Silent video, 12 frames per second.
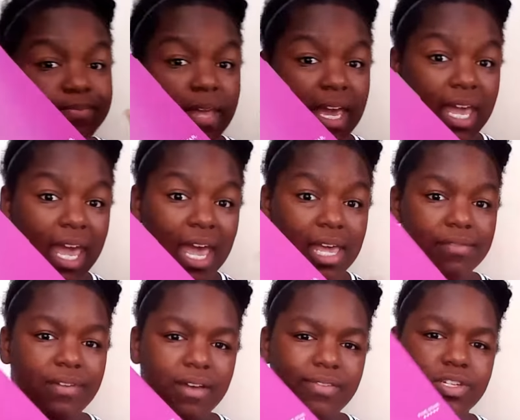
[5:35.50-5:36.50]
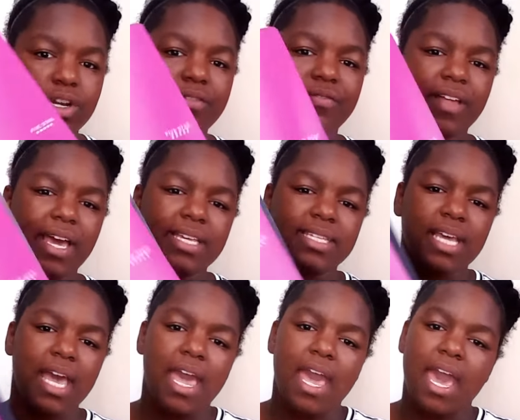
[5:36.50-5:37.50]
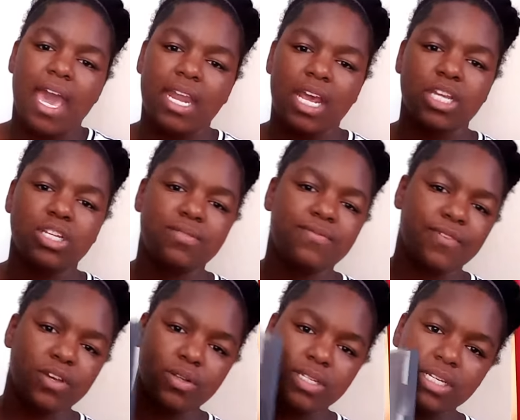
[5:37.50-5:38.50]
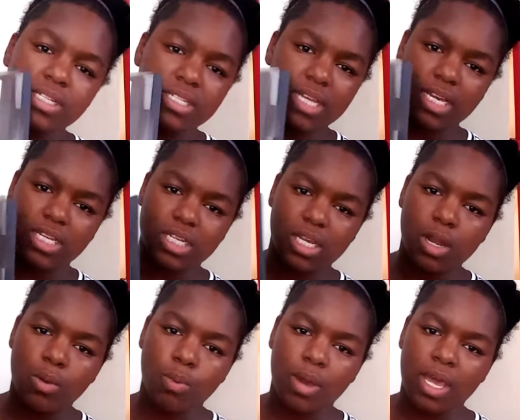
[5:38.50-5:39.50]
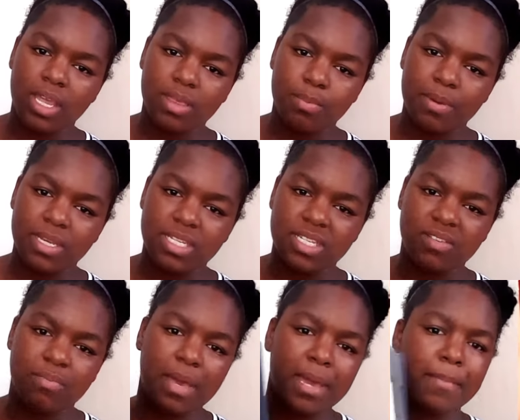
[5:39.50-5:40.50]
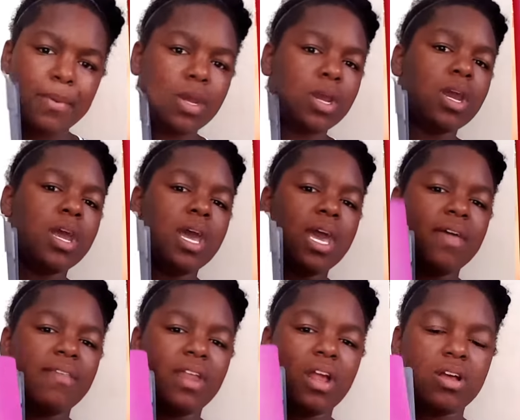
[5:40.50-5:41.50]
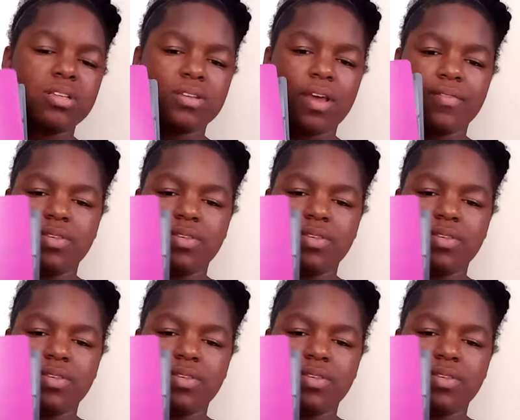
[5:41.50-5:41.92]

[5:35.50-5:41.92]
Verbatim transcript: aka five-star flex, and I just filled each section with pieces of paper, and then I also have